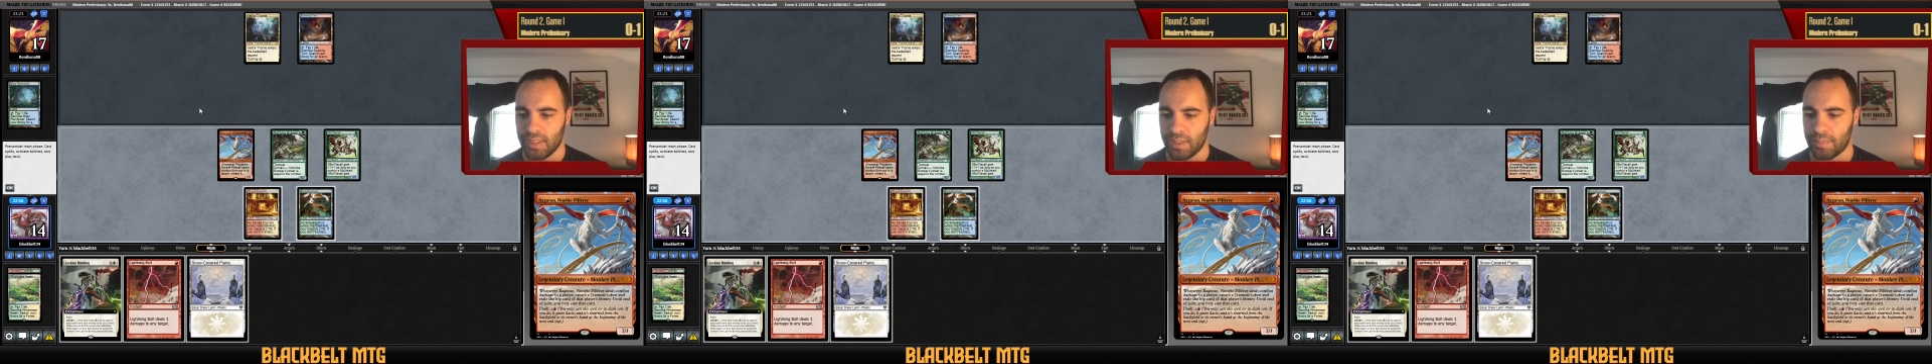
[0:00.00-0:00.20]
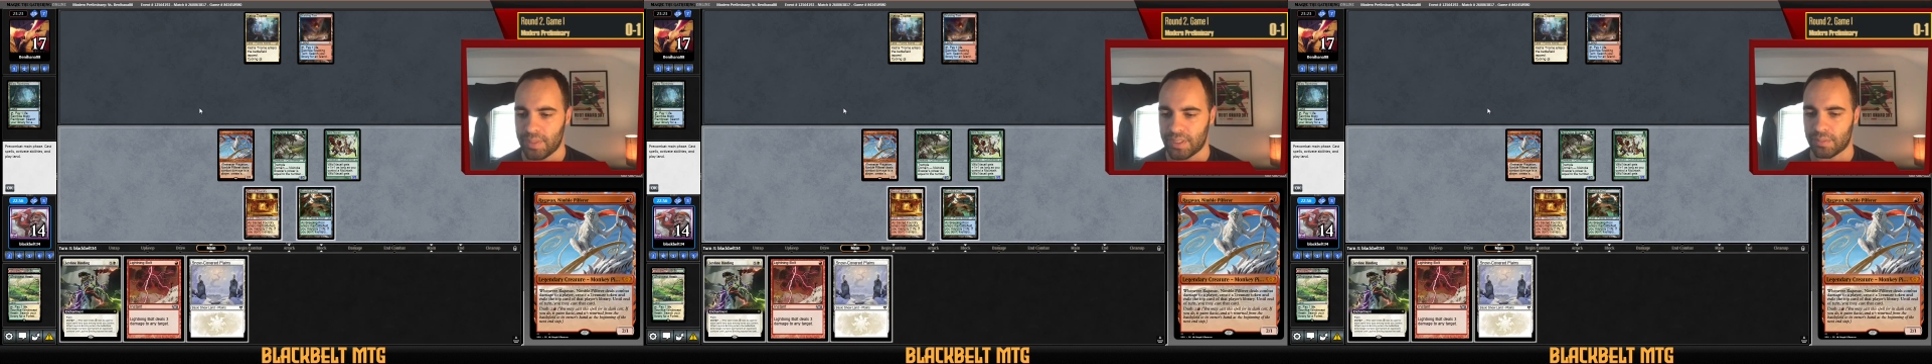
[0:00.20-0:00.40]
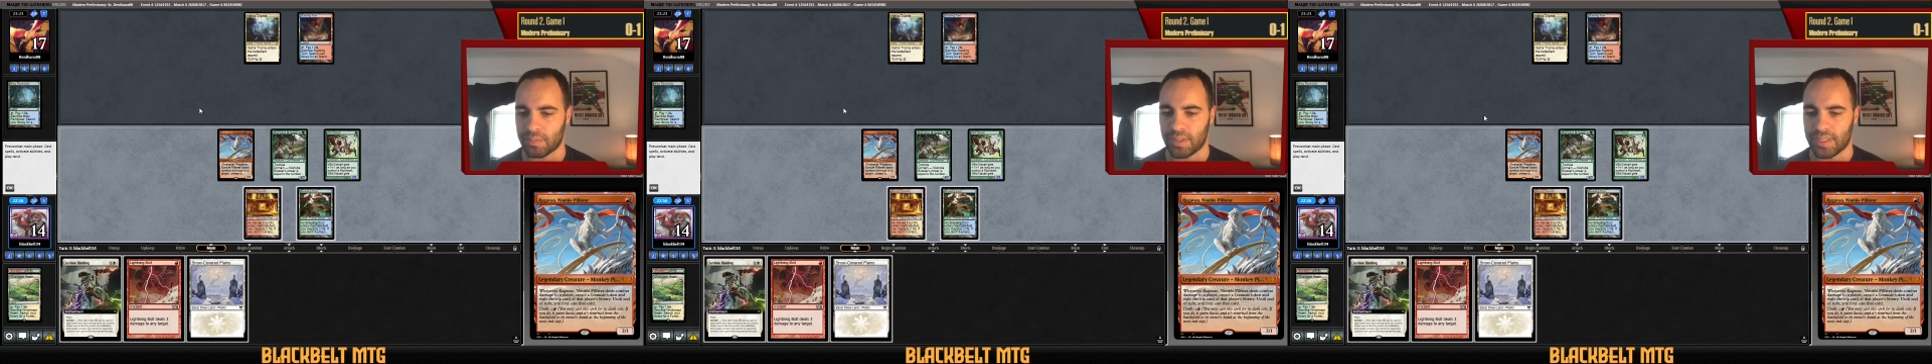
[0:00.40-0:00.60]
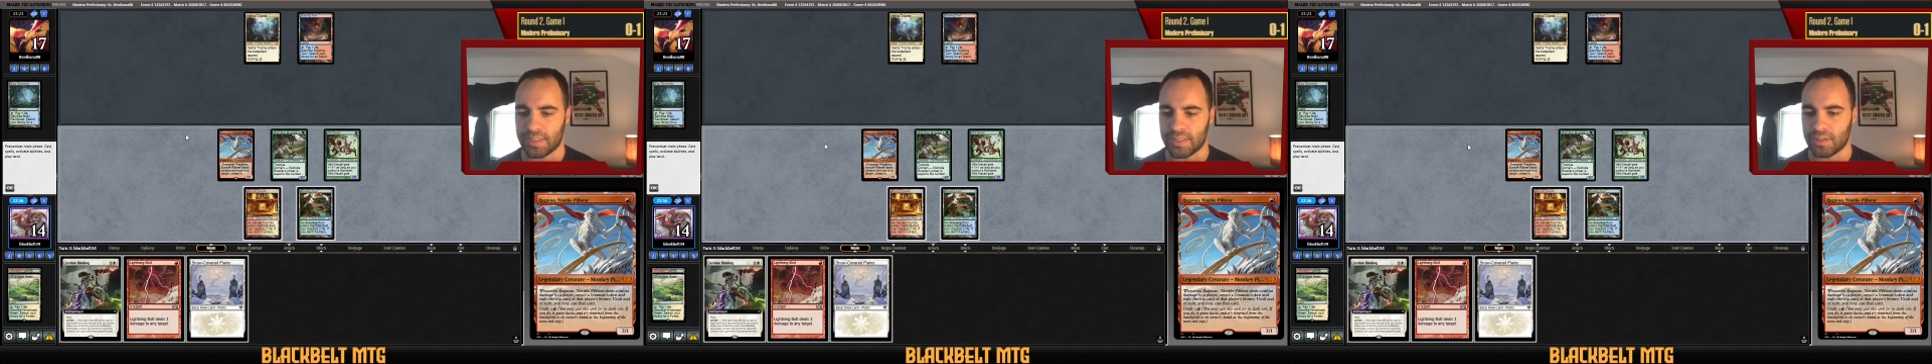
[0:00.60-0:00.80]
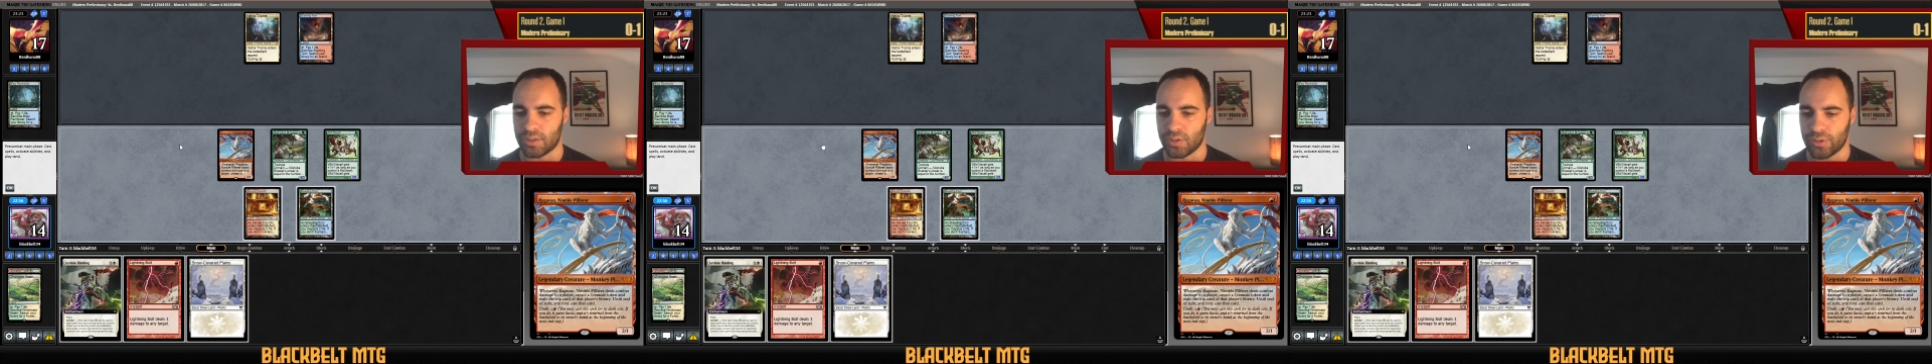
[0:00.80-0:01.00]
Basic Plains
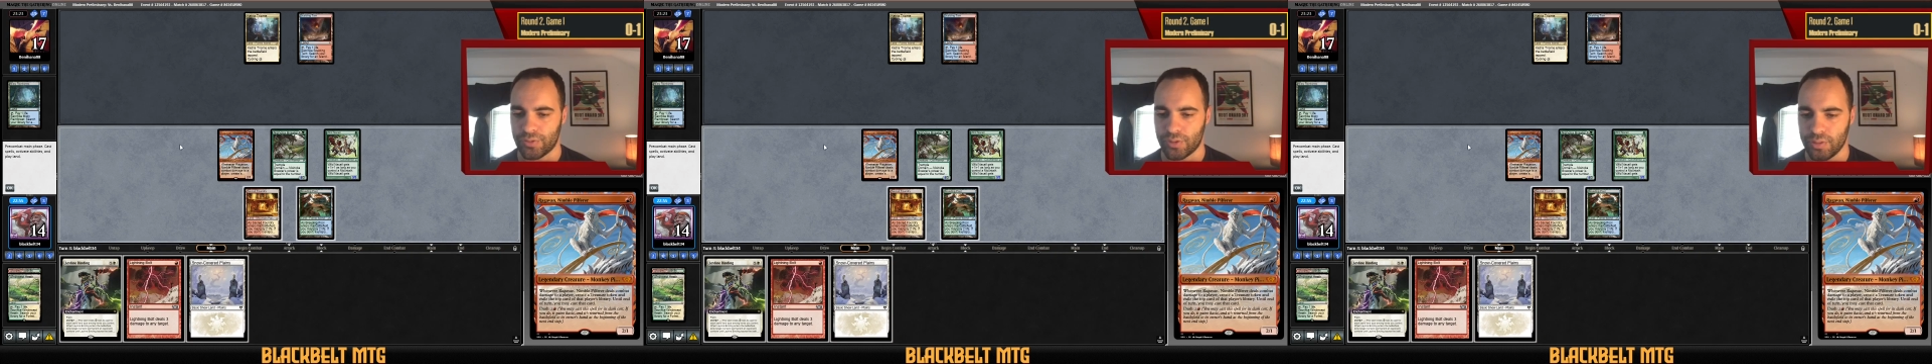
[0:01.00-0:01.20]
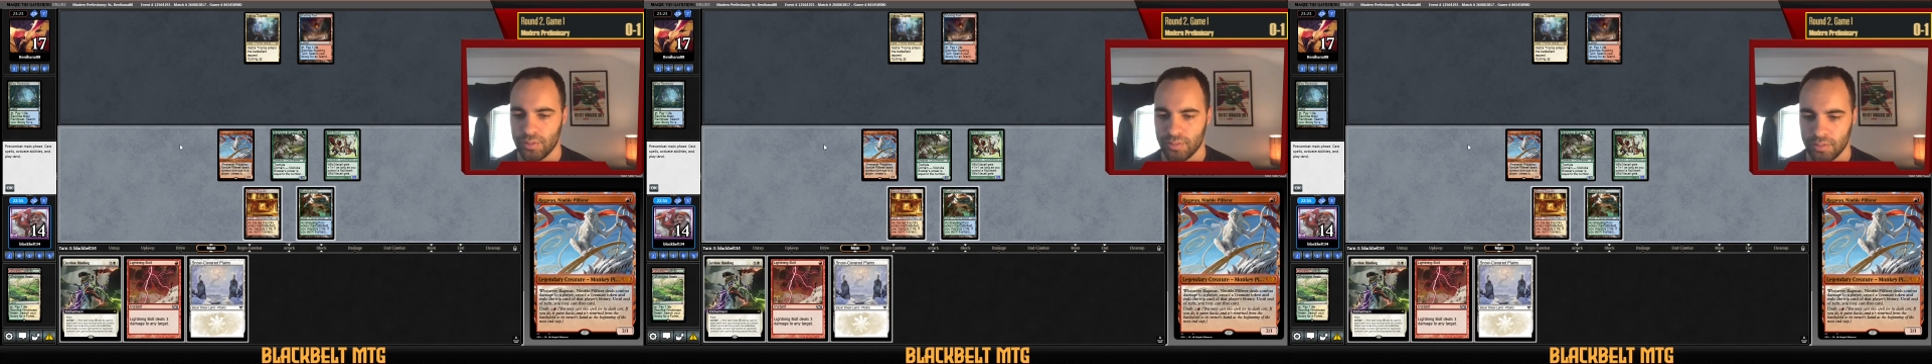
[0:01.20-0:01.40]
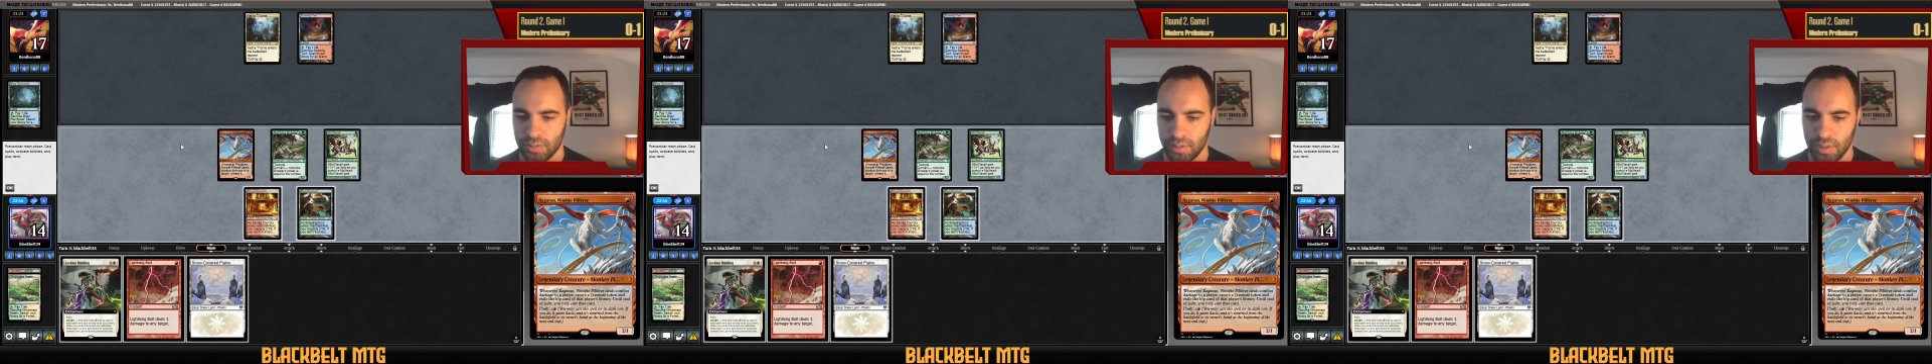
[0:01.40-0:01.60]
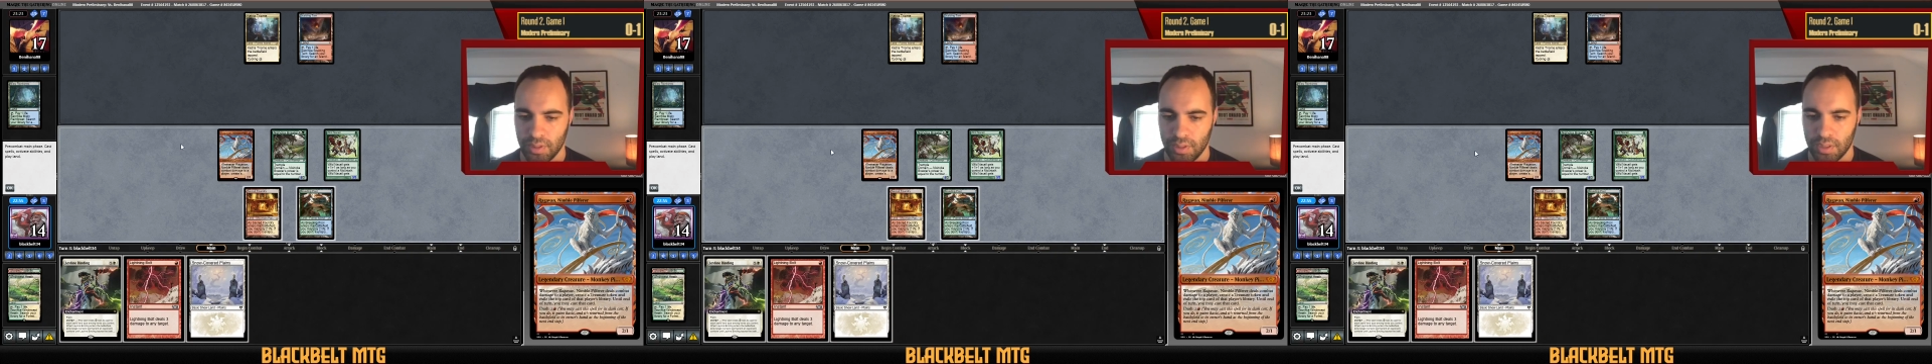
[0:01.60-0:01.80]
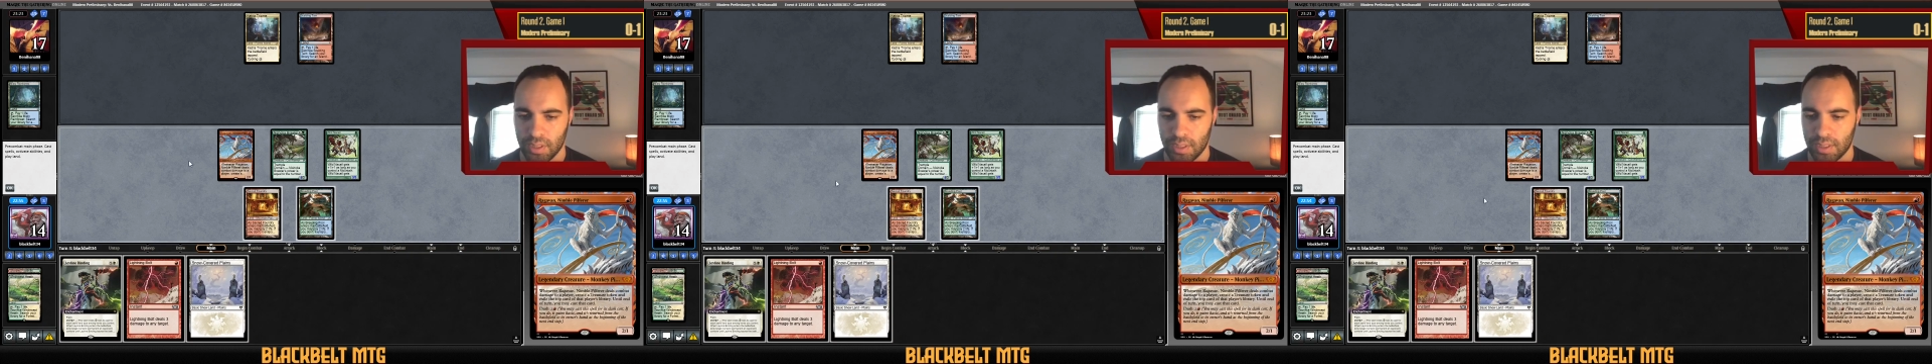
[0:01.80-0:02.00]
is useful.
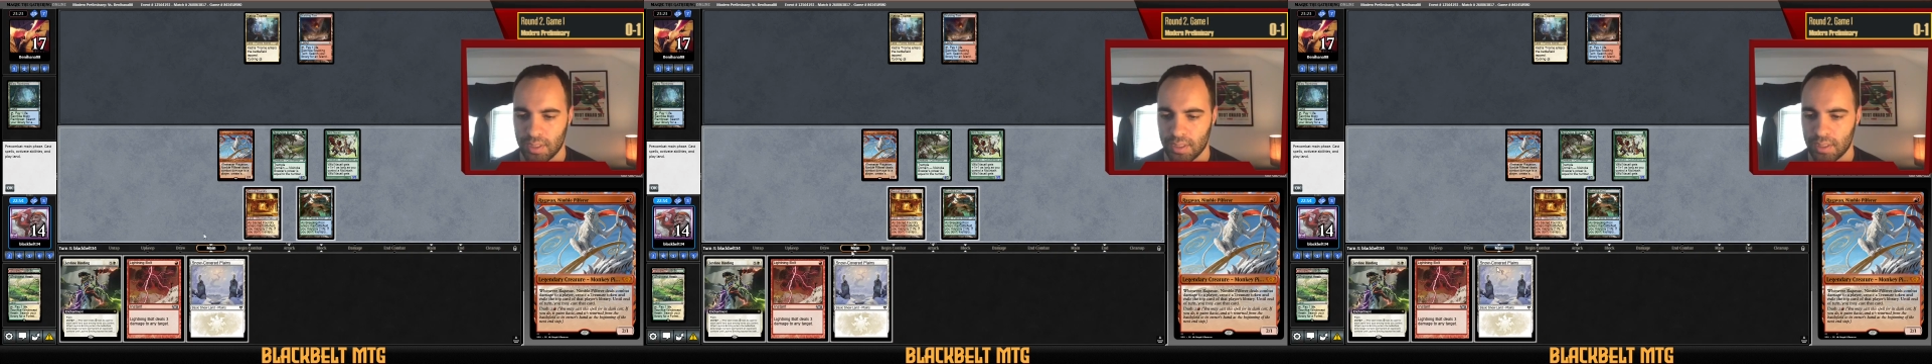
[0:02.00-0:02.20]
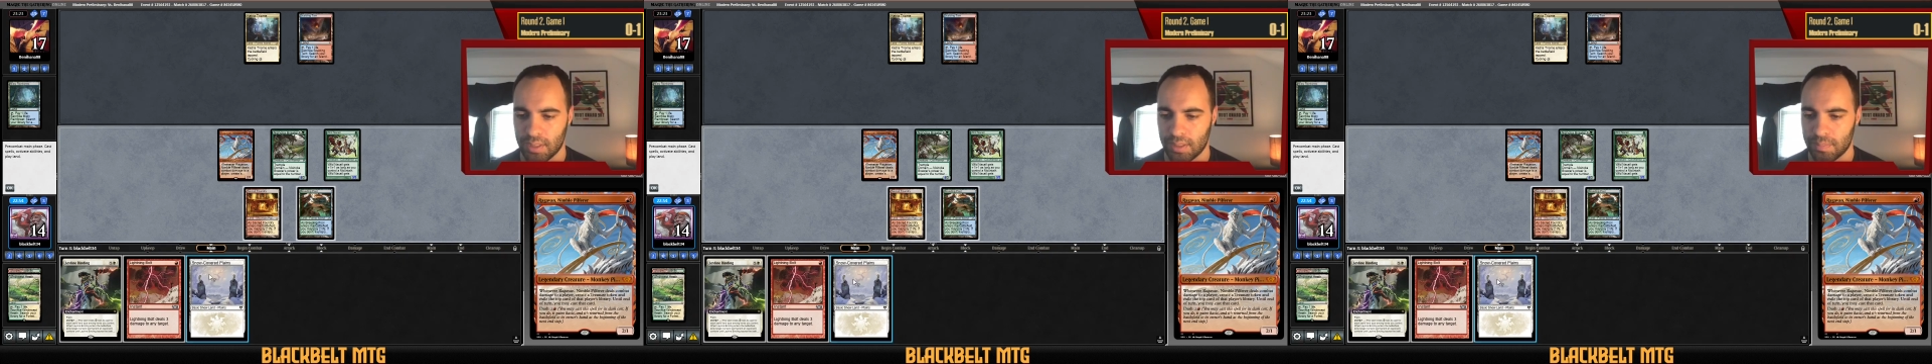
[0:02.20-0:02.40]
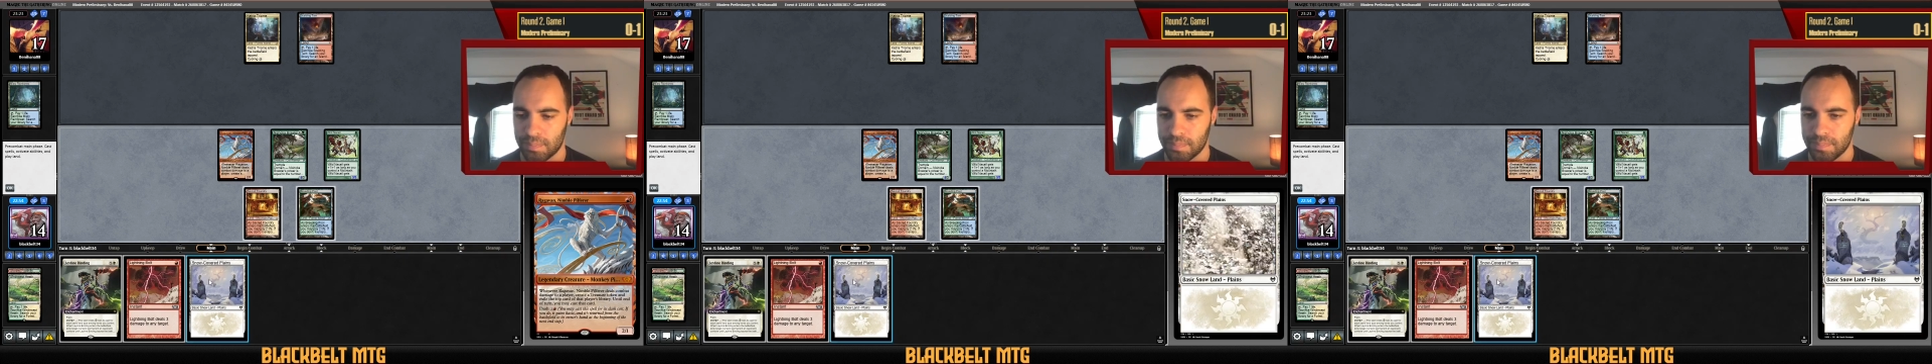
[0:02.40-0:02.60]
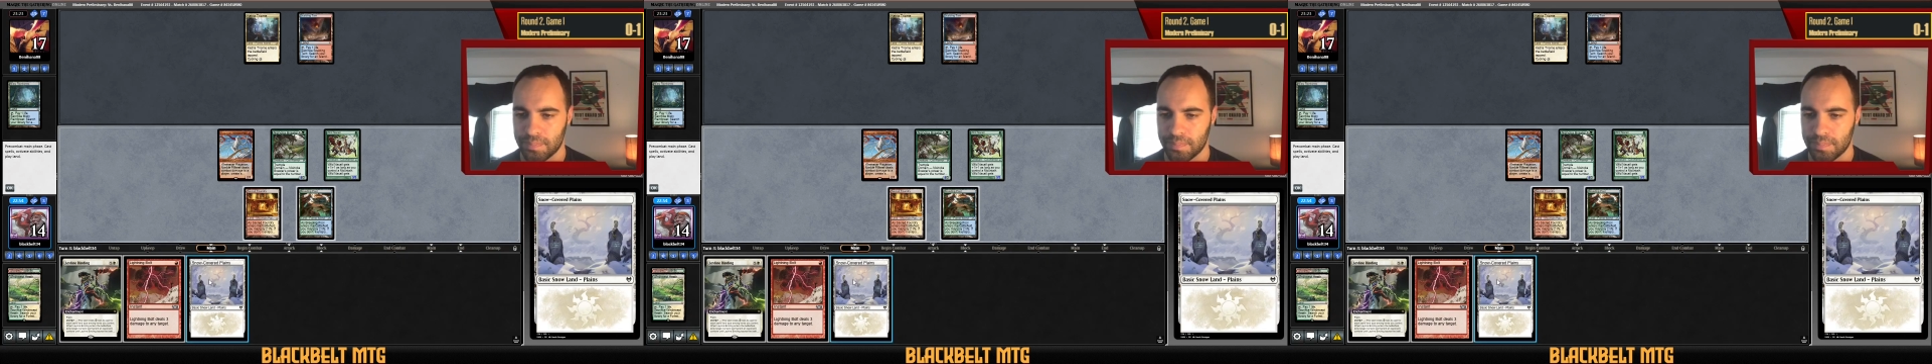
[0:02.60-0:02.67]
Do I